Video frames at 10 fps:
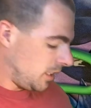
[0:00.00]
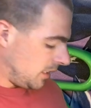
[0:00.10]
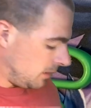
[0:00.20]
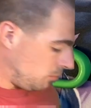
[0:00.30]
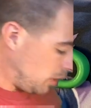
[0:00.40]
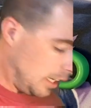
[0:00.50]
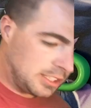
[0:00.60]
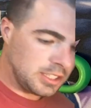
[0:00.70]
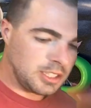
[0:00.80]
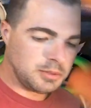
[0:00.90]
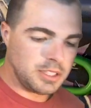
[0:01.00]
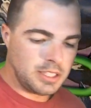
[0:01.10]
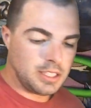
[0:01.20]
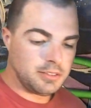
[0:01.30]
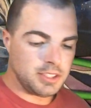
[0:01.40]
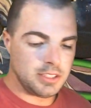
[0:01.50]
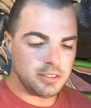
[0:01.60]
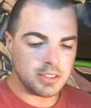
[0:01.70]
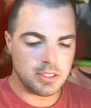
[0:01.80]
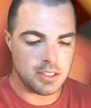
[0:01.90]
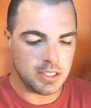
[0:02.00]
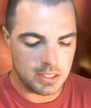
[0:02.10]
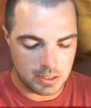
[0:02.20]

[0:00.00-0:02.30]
decent pack job ahead of us, it looks like.